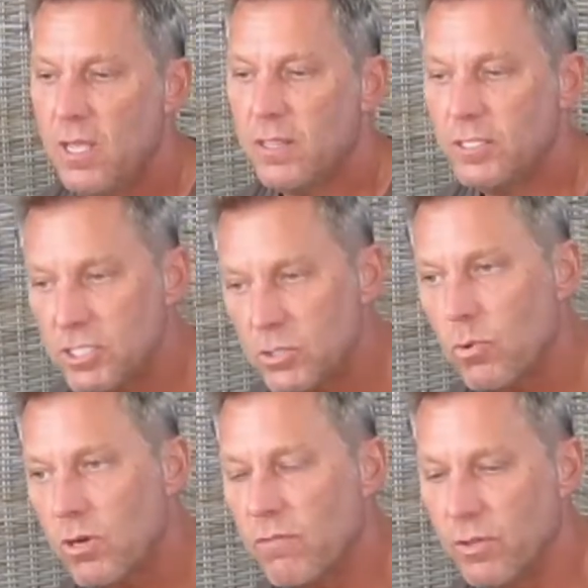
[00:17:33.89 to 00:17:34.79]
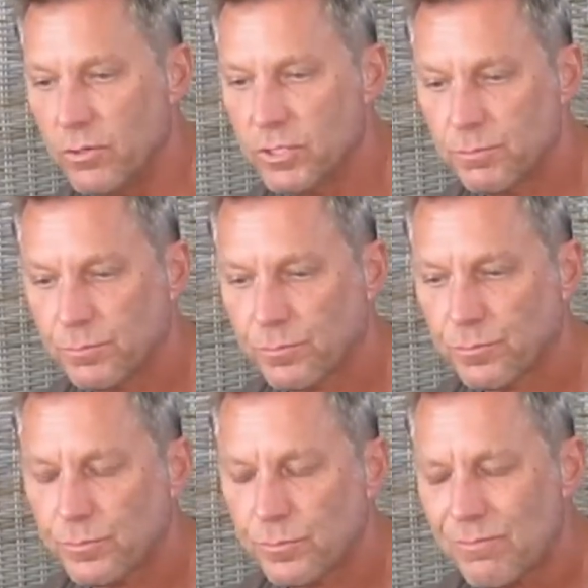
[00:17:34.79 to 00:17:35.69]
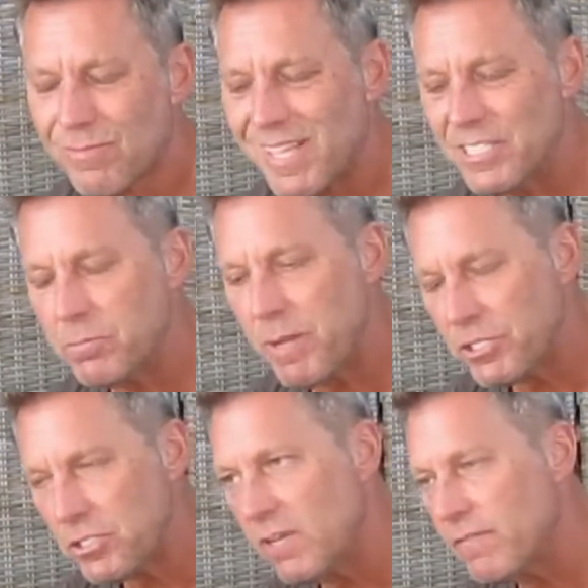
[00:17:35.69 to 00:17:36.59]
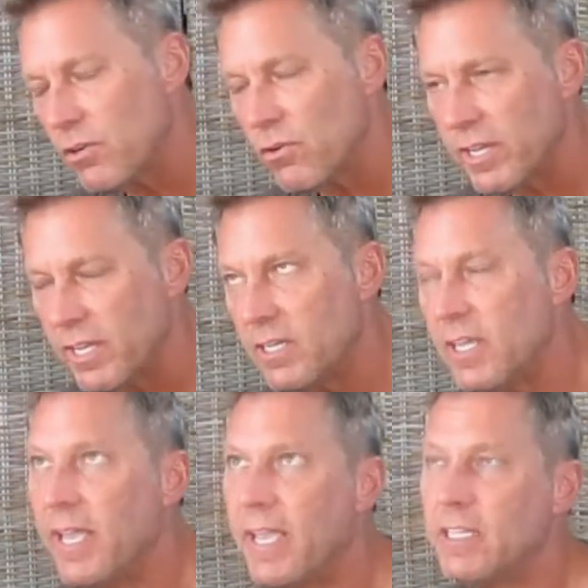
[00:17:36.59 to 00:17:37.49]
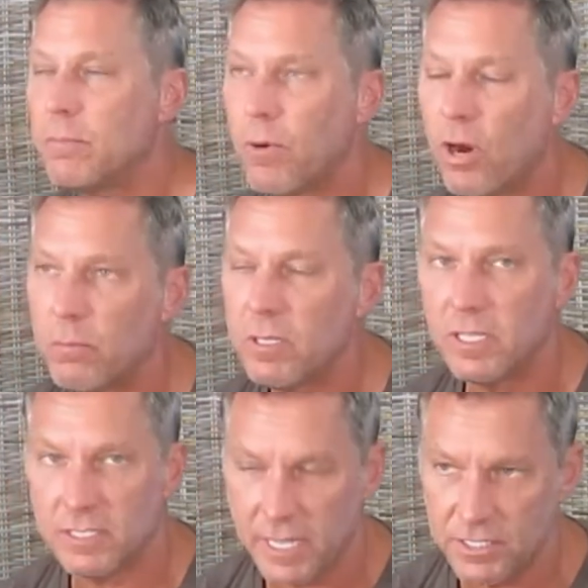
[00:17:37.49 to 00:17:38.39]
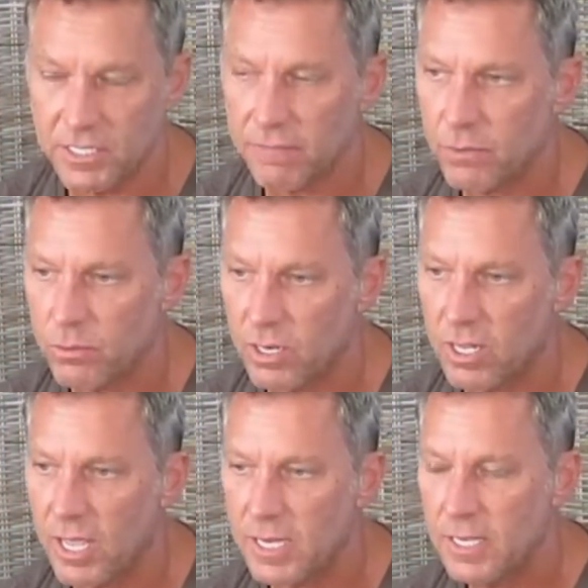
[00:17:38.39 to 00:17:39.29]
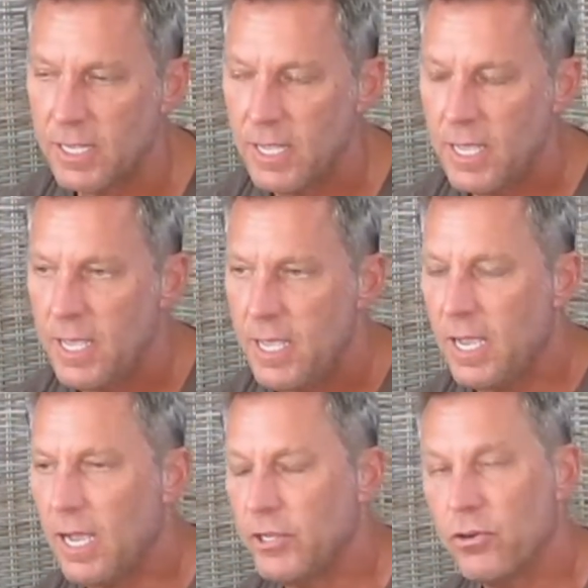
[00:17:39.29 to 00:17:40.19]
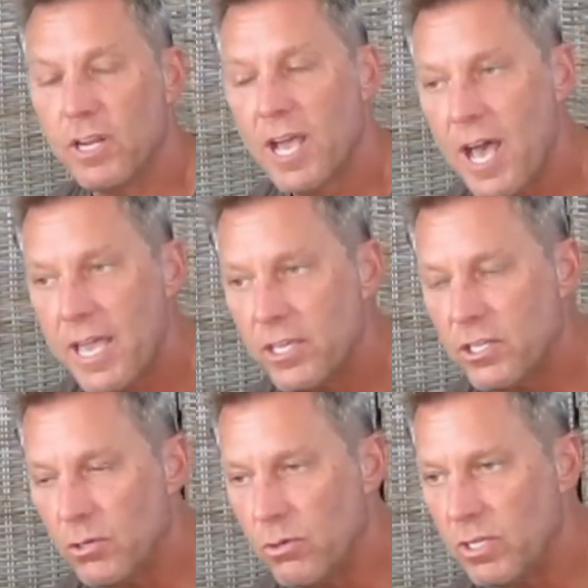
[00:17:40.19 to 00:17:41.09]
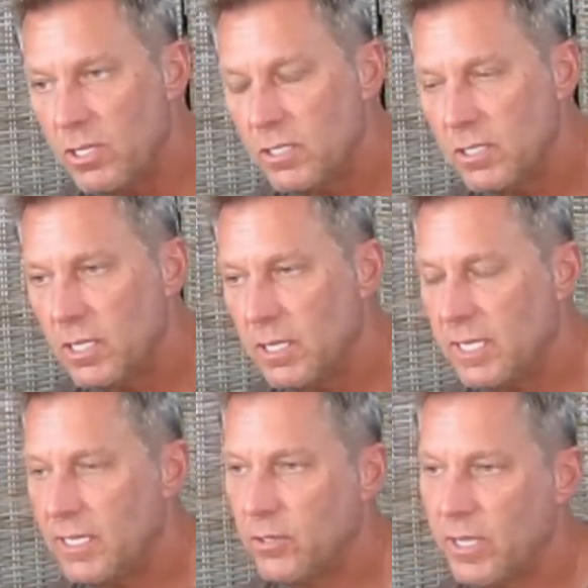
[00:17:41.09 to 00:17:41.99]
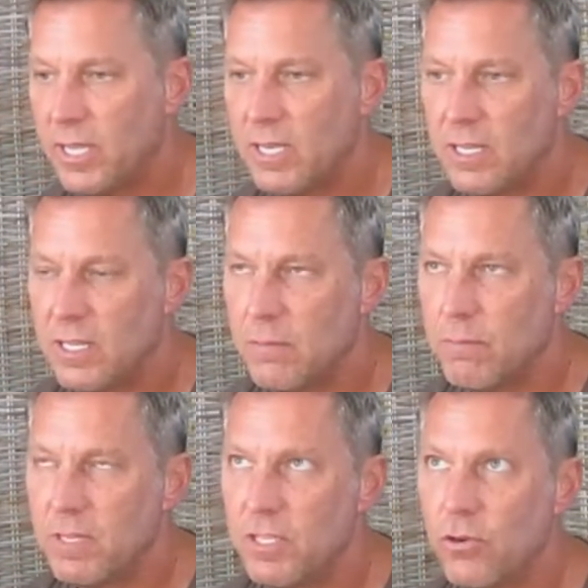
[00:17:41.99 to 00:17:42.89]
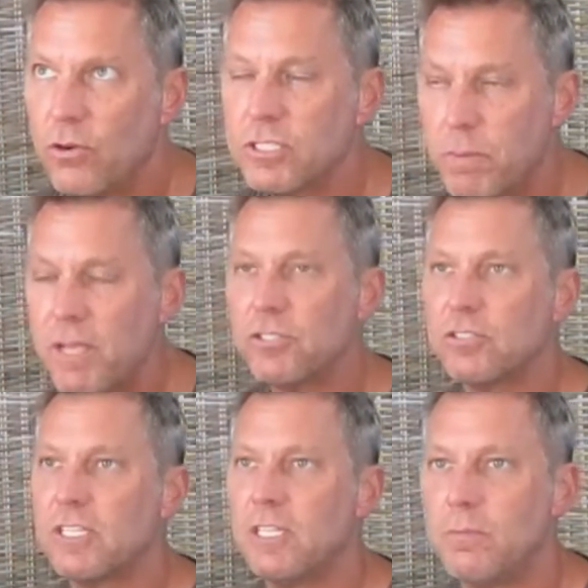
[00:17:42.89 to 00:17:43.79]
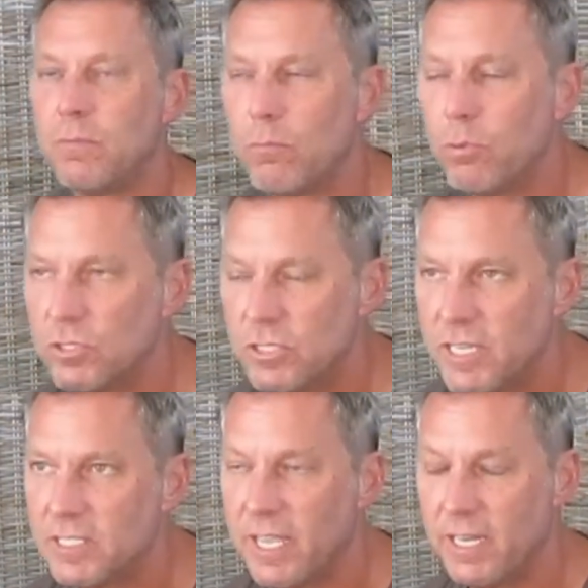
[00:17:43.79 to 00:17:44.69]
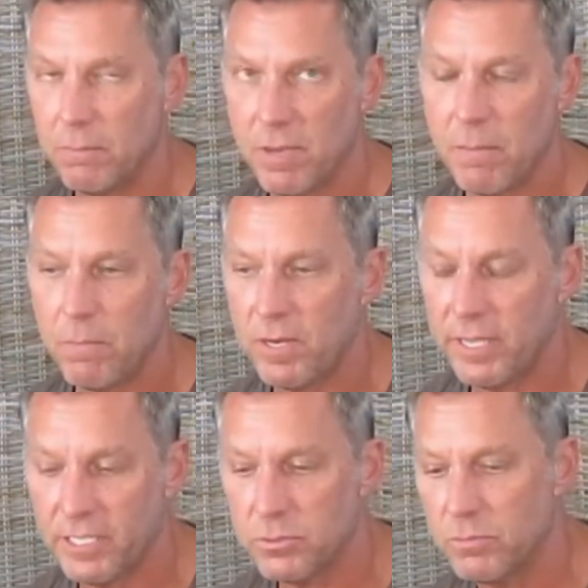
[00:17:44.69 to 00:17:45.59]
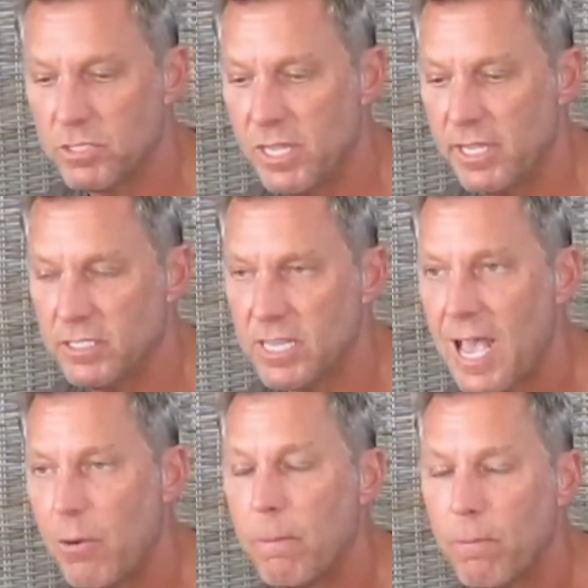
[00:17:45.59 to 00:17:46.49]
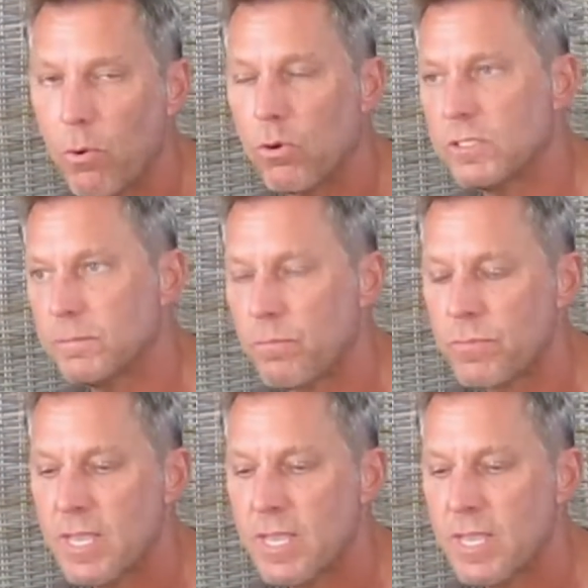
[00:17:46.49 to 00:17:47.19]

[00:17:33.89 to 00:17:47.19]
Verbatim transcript: this is one of those, especially if you're in a department that tends to get floated a lot, uh, you're in a high acuity, eh, you know, it, the, your specialty will dictate, in my opinion, I guess what I'm saying is how important